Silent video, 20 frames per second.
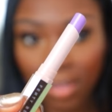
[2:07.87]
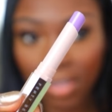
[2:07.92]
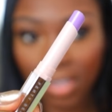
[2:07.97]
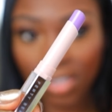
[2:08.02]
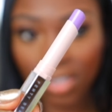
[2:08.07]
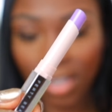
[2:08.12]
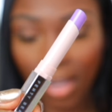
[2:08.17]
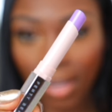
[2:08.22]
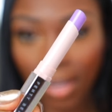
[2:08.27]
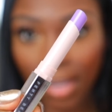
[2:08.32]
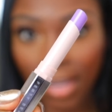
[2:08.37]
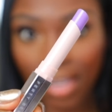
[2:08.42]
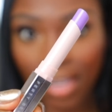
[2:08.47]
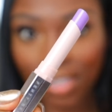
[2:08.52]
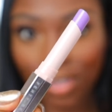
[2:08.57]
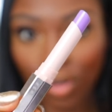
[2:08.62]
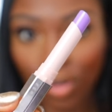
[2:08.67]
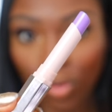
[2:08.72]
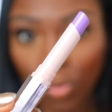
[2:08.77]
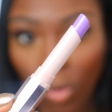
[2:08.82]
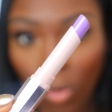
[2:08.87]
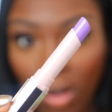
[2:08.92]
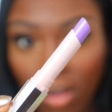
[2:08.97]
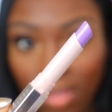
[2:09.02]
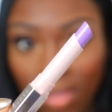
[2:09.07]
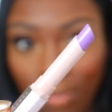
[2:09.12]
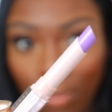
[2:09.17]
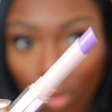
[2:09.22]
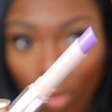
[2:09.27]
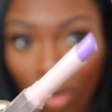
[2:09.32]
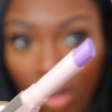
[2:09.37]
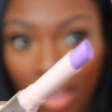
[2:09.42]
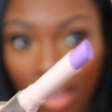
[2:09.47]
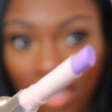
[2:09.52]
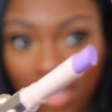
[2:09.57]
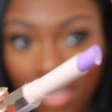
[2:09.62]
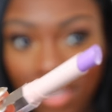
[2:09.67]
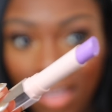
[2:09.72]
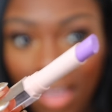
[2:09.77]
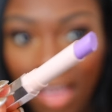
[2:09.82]
This shade here is called One of the
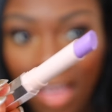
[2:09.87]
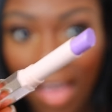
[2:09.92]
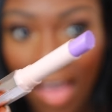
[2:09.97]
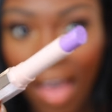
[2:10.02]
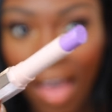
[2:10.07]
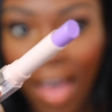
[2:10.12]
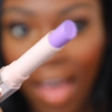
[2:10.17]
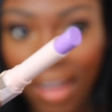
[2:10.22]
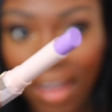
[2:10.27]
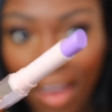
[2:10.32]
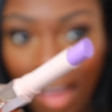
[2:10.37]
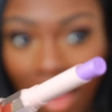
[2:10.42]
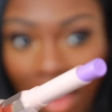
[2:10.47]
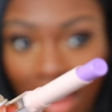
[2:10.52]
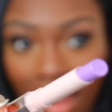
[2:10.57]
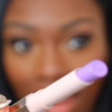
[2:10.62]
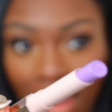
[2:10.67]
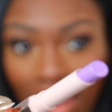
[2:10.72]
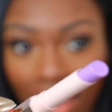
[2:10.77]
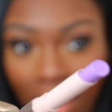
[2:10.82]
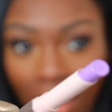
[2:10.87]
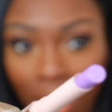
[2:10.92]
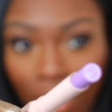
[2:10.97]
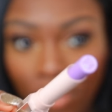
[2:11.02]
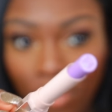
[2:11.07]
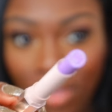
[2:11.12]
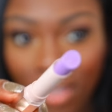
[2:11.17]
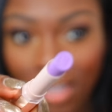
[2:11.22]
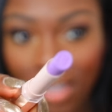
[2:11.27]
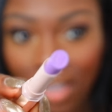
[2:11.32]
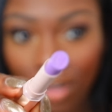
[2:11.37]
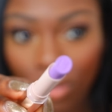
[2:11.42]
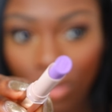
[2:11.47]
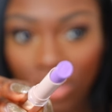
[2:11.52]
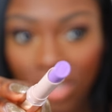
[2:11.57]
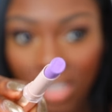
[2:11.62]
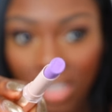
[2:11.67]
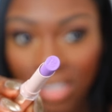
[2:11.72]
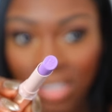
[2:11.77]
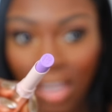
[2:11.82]
Boys. And I love the little
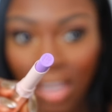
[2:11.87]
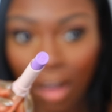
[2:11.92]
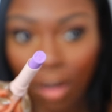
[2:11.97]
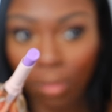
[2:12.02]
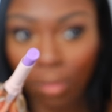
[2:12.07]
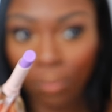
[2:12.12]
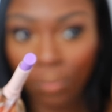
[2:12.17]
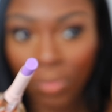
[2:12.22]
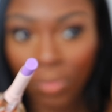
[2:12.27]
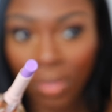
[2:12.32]
detail.